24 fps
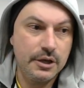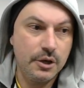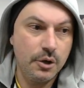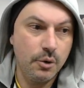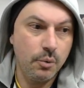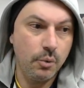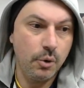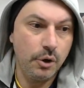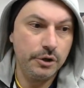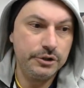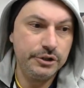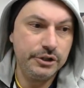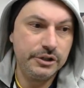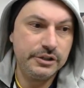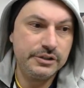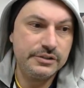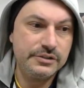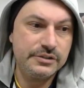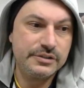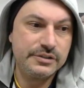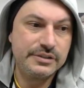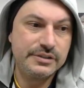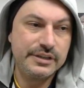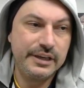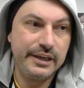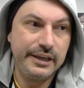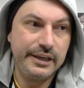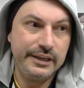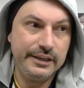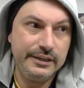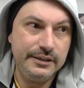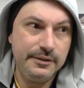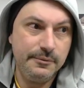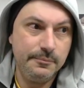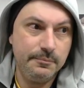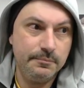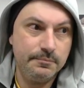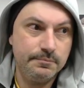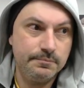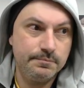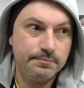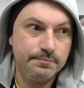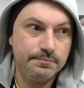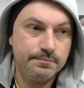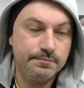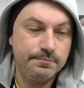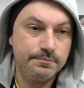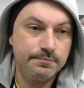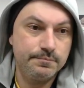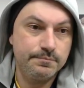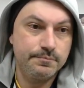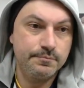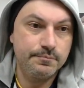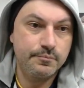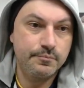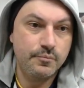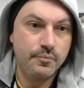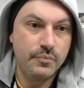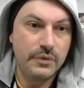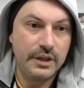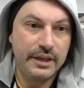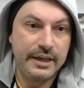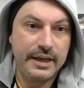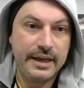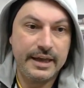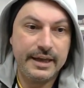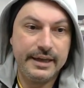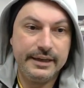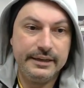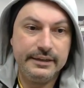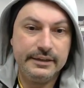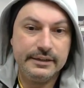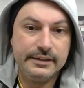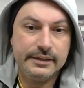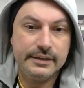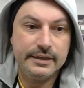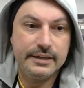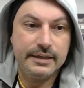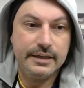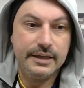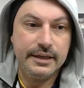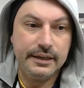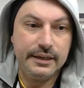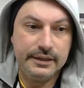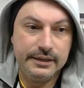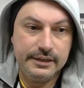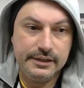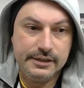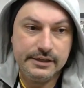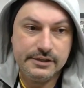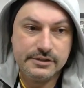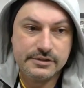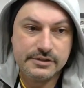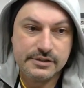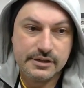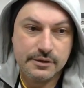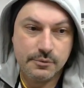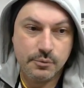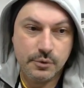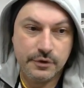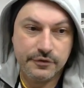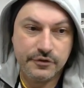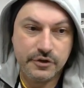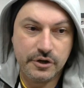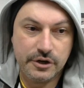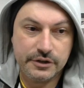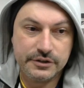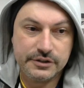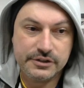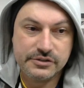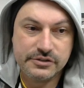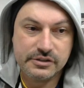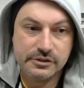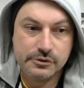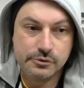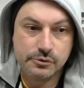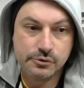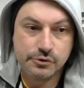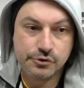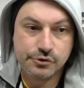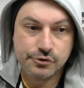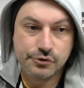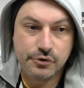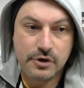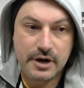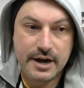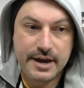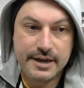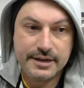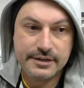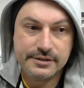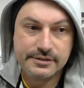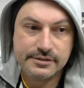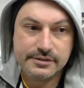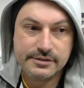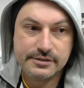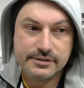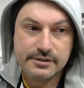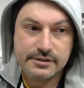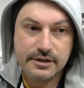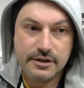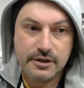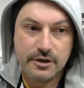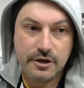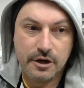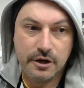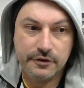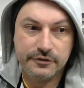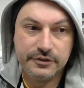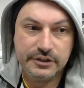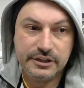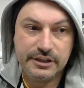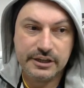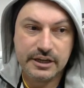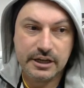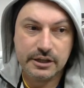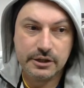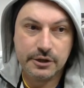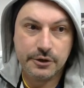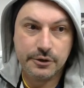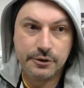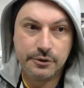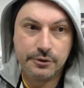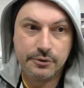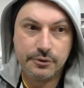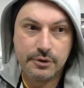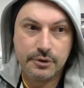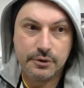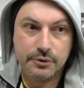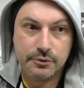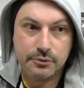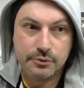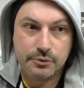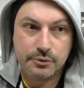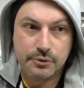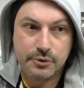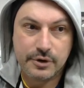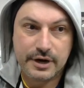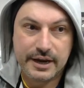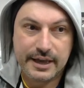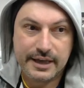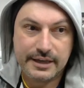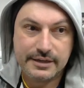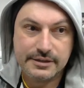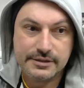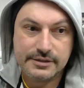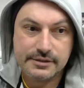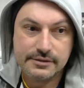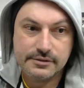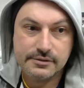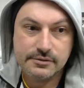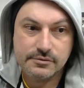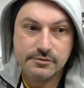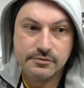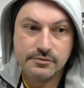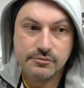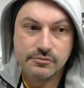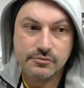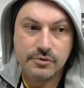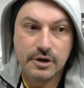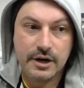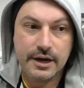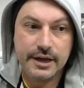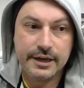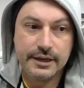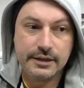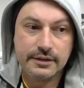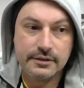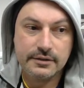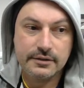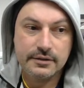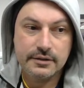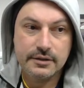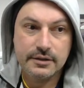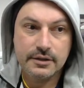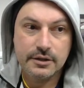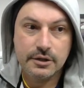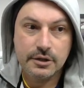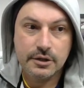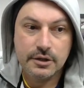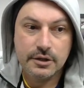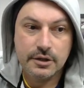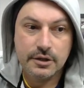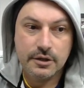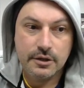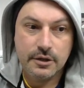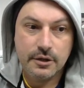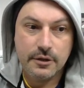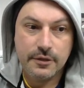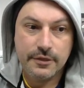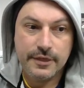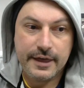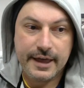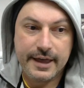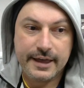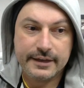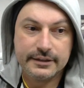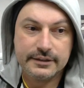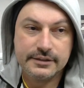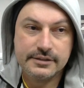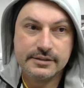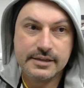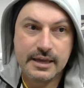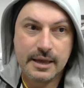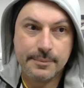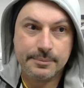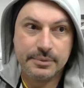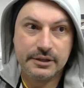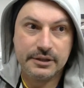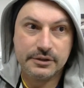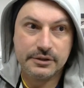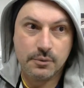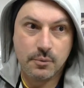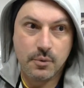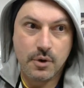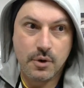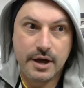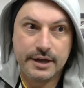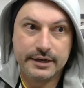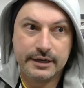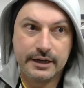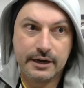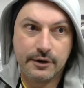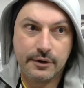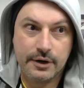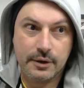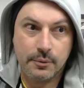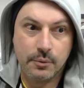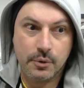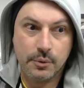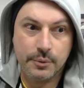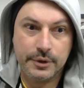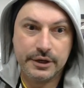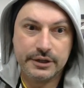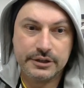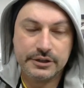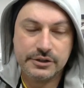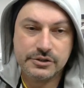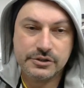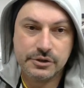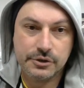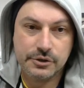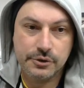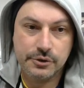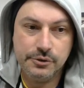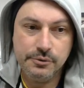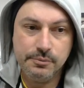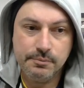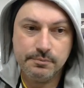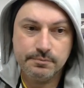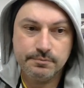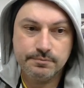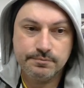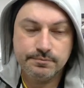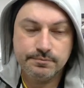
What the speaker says: What you can see, okay, is we've got this little trace of yellow-red, right? That is happening in the white area. What we're going to do,